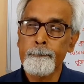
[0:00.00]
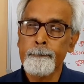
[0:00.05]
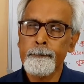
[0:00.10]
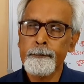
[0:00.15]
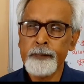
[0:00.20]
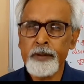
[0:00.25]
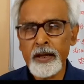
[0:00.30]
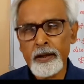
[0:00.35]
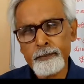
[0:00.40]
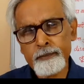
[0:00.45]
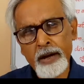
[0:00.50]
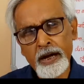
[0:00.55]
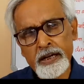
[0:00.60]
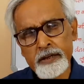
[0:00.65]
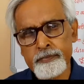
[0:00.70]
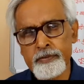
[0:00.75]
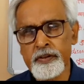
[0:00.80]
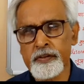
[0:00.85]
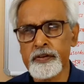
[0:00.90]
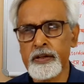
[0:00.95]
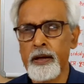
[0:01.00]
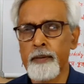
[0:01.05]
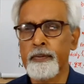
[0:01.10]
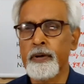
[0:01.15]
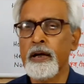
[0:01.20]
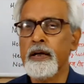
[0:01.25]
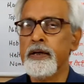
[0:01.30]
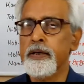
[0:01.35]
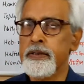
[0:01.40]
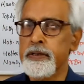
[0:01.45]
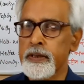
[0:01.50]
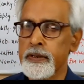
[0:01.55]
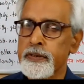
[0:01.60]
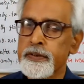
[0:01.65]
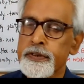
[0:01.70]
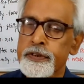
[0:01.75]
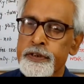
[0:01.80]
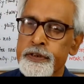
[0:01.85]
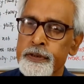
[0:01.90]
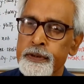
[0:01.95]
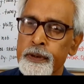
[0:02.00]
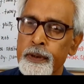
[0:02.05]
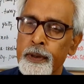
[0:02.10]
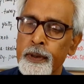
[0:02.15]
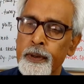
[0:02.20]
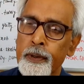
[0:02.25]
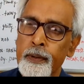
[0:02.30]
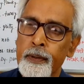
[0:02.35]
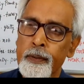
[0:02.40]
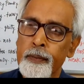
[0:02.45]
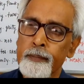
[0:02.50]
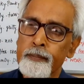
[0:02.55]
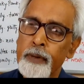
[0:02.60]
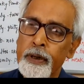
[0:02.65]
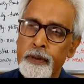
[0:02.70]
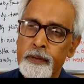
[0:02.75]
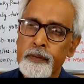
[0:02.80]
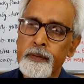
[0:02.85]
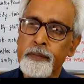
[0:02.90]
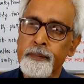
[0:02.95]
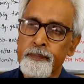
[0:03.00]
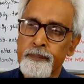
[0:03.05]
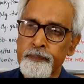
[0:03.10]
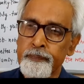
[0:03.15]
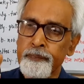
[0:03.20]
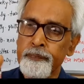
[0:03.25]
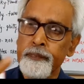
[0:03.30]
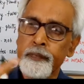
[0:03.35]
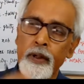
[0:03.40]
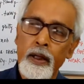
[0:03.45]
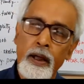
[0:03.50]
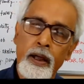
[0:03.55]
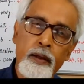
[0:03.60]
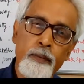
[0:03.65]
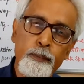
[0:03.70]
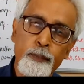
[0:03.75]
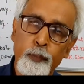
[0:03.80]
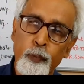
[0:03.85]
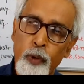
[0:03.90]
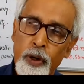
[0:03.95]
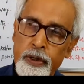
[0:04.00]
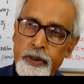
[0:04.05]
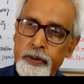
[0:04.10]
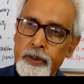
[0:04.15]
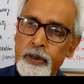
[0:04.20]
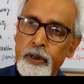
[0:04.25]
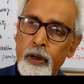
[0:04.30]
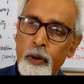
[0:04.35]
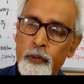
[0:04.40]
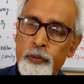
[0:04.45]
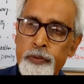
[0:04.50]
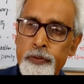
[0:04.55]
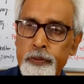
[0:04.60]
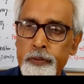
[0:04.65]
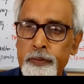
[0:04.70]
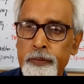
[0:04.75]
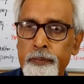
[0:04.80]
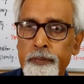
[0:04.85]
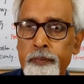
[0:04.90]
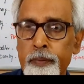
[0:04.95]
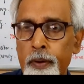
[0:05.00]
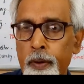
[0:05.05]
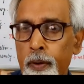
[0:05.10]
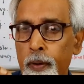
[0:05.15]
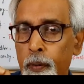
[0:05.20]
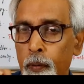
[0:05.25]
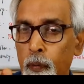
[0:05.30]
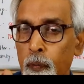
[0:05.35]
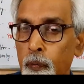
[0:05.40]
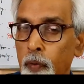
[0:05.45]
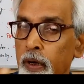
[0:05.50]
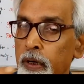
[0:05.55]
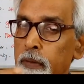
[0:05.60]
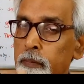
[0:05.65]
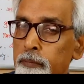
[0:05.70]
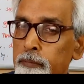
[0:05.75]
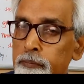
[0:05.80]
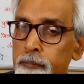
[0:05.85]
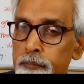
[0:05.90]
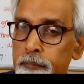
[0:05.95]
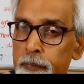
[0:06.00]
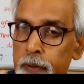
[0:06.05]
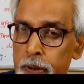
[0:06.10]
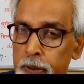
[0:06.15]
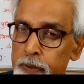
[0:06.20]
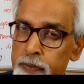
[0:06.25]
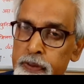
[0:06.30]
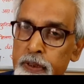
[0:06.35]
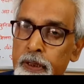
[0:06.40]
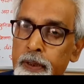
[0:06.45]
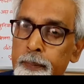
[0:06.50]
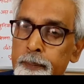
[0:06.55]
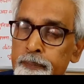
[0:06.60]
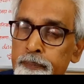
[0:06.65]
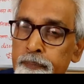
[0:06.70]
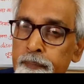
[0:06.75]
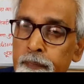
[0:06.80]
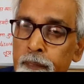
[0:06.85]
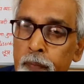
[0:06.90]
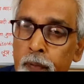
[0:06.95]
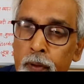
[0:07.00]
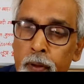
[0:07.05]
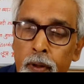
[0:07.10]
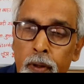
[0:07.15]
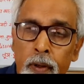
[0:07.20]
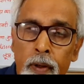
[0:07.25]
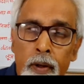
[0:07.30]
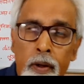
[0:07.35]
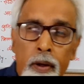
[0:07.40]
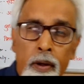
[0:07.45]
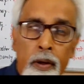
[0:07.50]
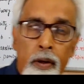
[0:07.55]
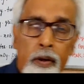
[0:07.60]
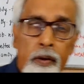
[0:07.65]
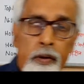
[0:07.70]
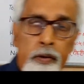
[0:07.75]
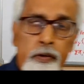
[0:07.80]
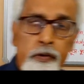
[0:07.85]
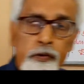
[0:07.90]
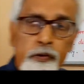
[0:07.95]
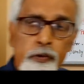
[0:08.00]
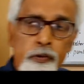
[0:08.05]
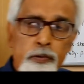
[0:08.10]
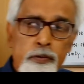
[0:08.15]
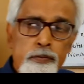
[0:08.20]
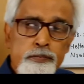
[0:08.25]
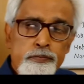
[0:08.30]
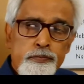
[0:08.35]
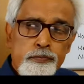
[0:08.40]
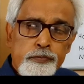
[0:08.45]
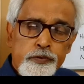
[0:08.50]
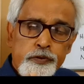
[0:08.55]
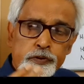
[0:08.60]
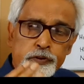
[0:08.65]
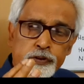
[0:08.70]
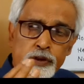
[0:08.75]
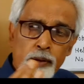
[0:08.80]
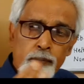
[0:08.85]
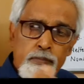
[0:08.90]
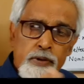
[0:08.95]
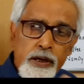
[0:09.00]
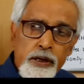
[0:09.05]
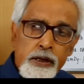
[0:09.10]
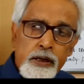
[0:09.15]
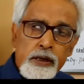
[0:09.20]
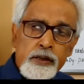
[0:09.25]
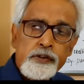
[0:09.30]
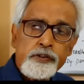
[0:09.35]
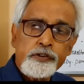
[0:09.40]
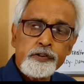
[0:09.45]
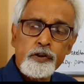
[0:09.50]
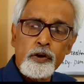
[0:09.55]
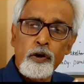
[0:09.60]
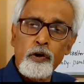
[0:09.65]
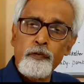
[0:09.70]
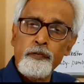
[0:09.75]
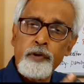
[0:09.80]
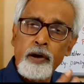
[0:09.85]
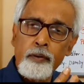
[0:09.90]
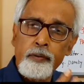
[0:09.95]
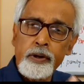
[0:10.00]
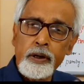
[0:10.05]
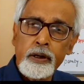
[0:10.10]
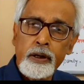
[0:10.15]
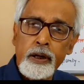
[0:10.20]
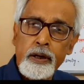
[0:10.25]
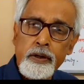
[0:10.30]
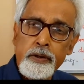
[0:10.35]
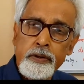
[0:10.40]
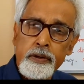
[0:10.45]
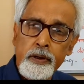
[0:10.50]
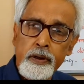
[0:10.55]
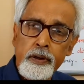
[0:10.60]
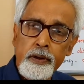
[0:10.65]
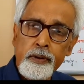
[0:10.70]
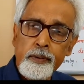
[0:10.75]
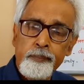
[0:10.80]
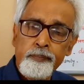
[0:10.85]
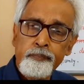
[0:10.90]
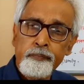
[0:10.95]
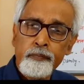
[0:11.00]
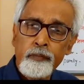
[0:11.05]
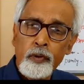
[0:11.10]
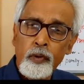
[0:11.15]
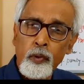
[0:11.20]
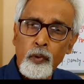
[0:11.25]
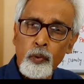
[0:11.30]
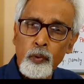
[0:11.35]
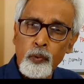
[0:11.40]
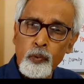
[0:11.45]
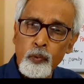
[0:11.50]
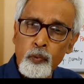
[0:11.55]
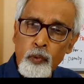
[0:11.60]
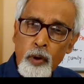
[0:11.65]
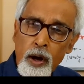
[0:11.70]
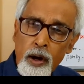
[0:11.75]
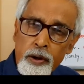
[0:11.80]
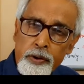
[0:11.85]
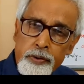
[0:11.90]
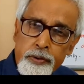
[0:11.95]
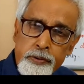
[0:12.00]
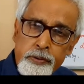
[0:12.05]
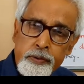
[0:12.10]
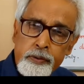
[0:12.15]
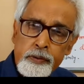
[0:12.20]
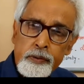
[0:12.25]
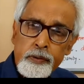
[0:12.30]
There might be several reasons, but I am pointing out one reason. So, some leaders of our country want